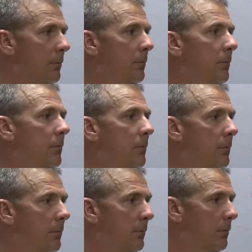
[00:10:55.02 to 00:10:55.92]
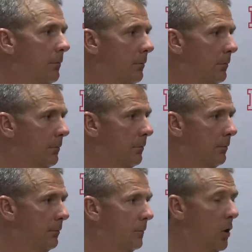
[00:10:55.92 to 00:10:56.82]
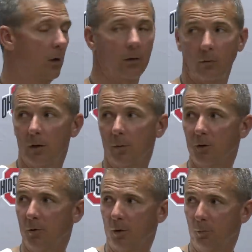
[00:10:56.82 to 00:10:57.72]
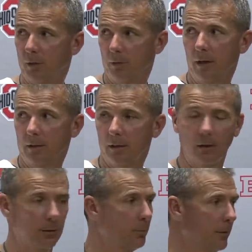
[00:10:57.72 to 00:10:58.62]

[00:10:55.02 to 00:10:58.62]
uh, I don't know, it won't be. Well, I'd much rather play right there.